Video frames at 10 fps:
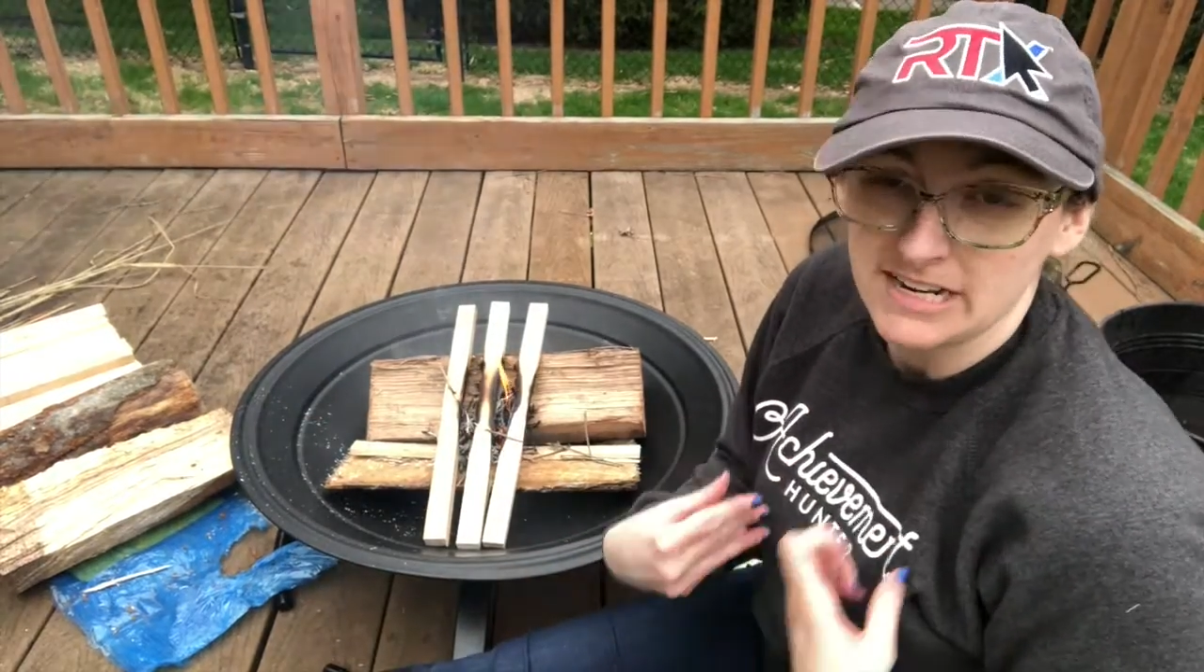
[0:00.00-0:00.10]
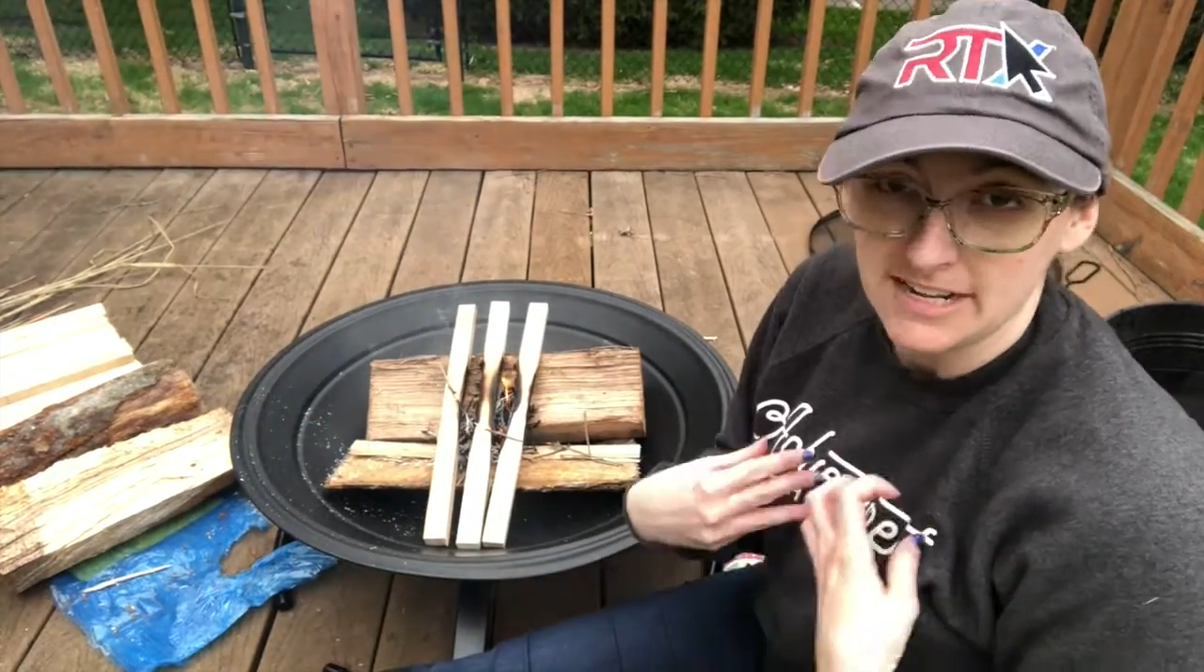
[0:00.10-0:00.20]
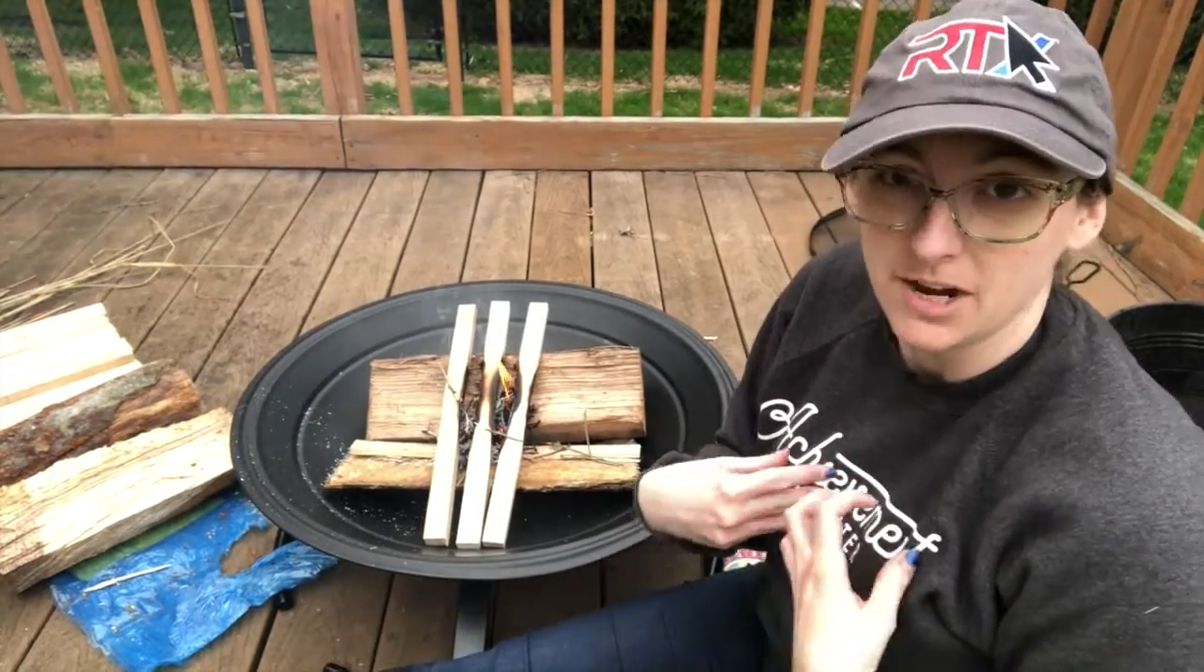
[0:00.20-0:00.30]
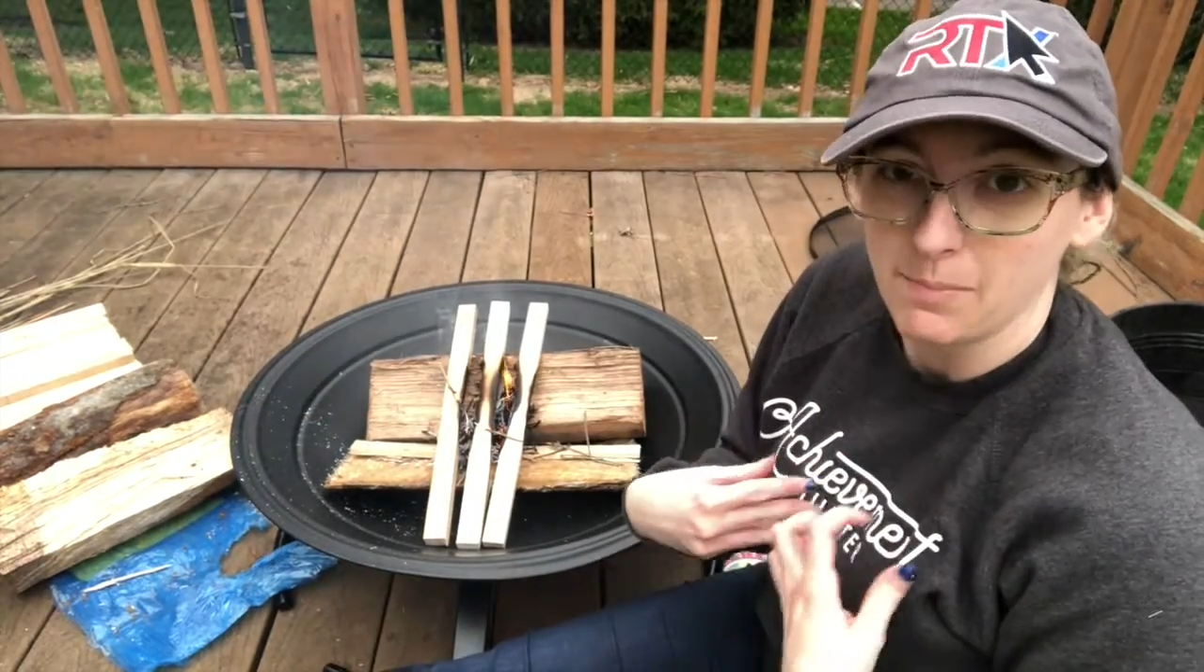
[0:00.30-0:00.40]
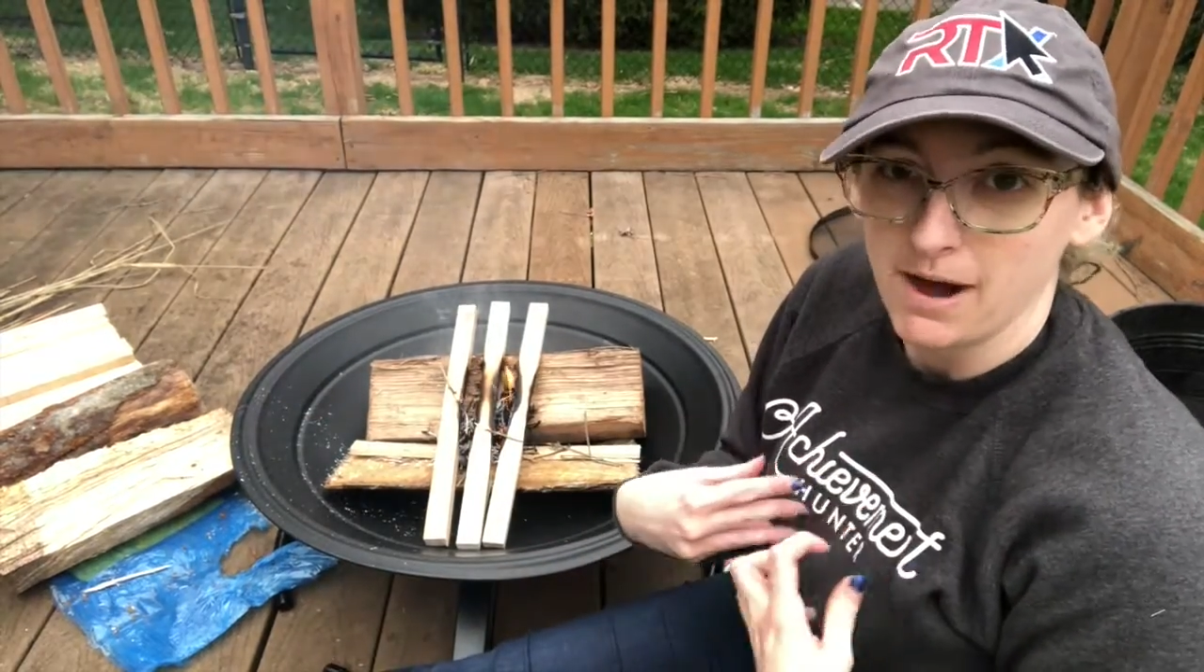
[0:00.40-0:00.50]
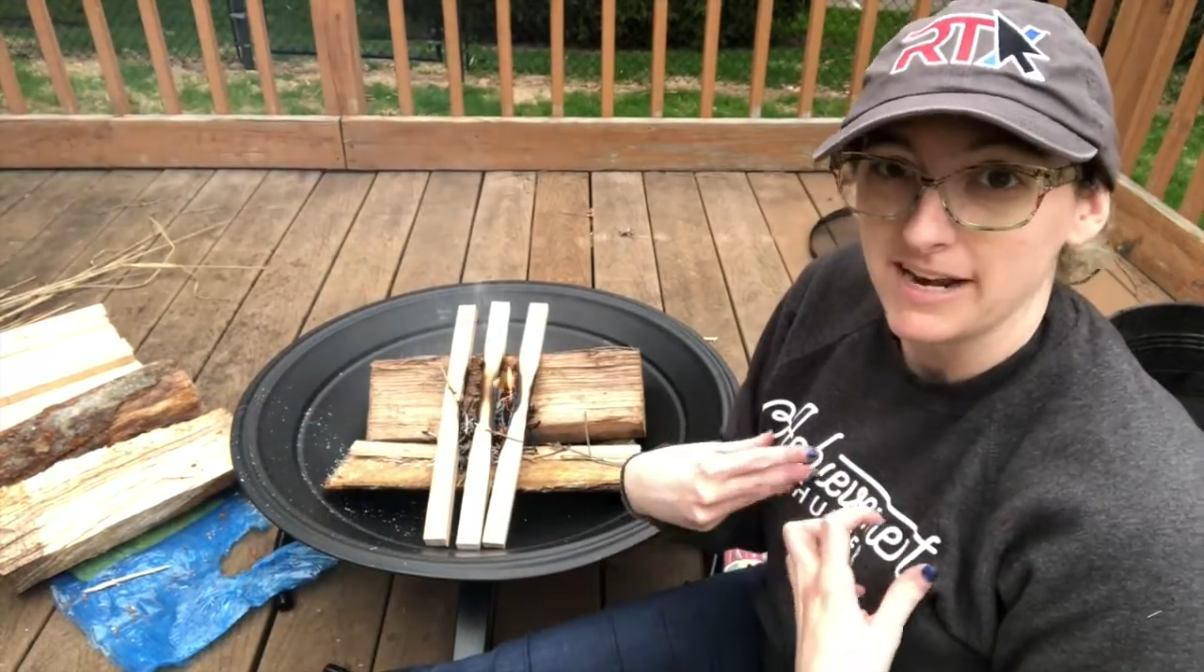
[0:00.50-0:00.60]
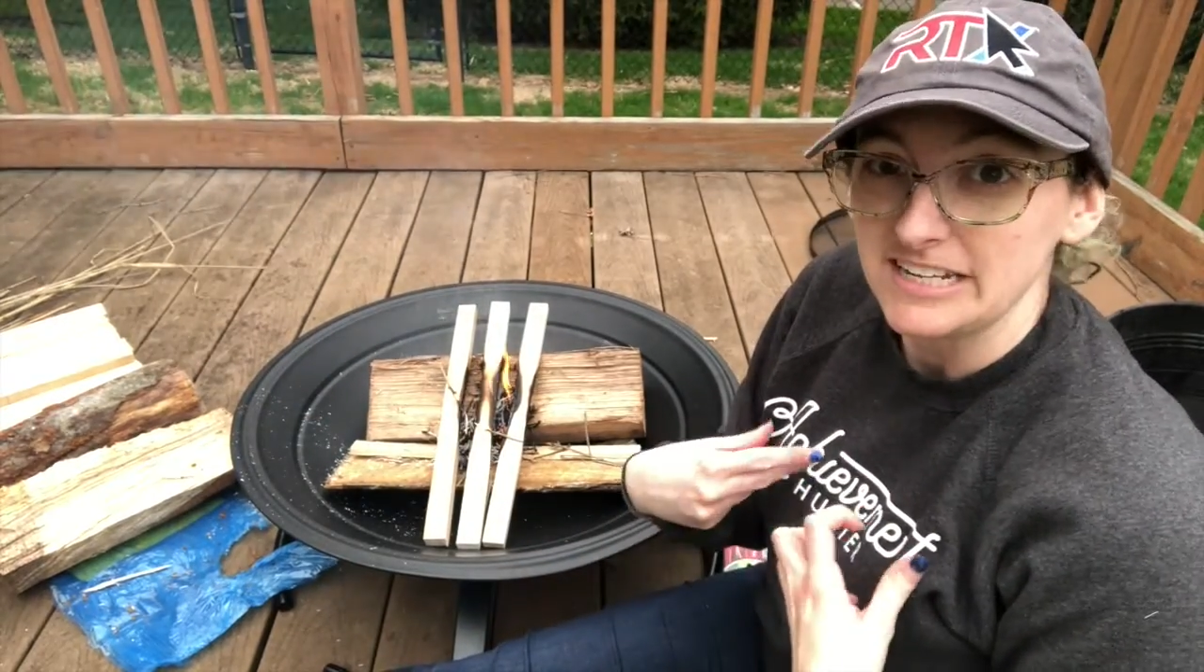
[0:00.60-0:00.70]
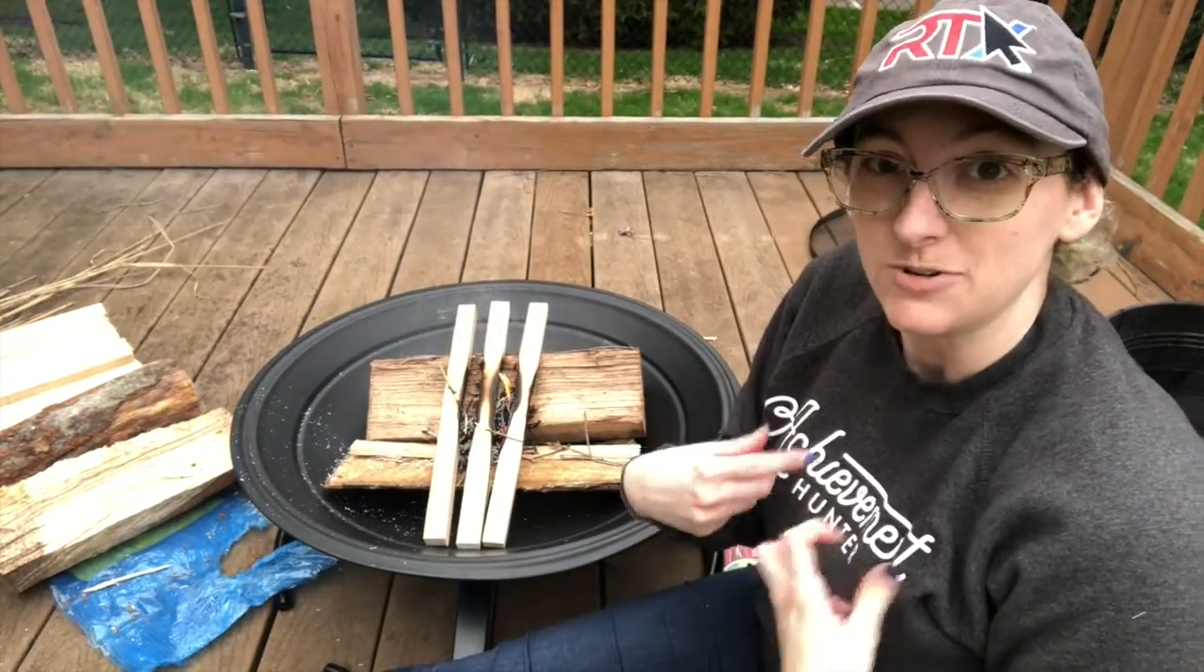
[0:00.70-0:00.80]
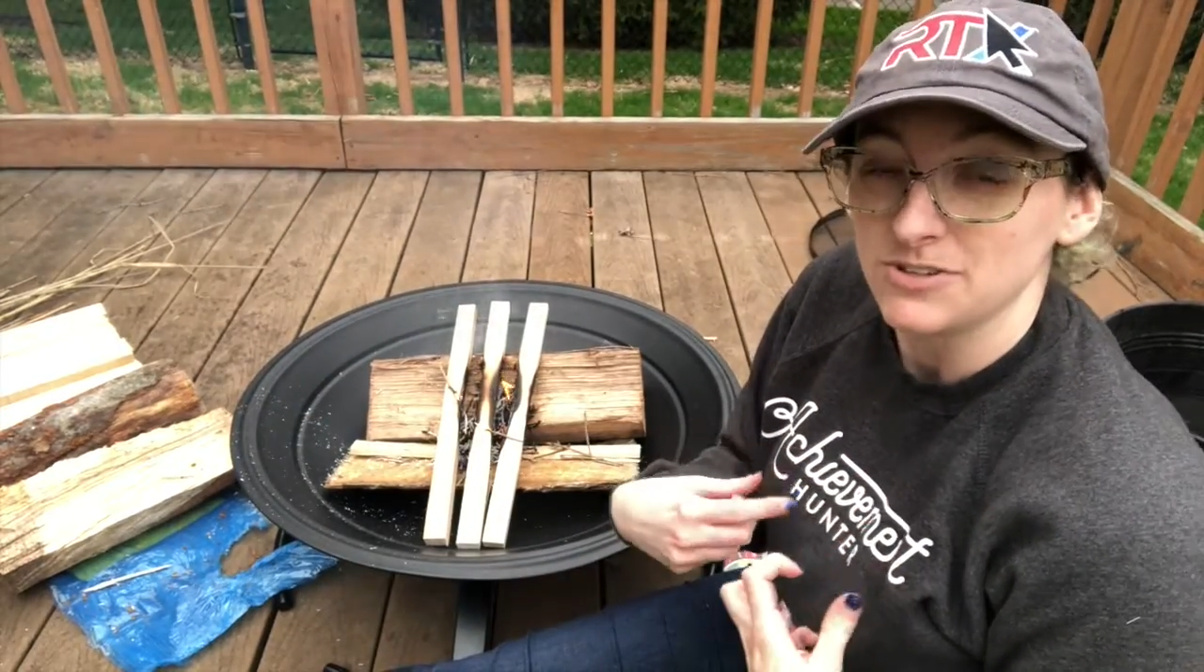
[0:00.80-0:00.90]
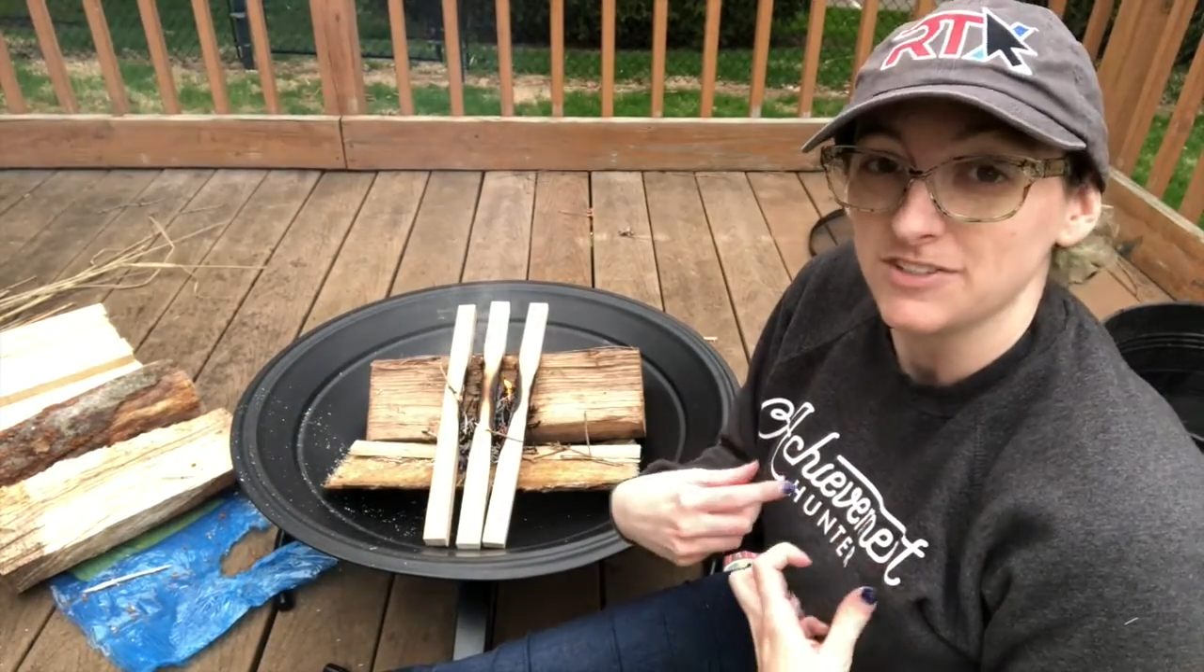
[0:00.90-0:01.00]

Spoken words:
and your body uses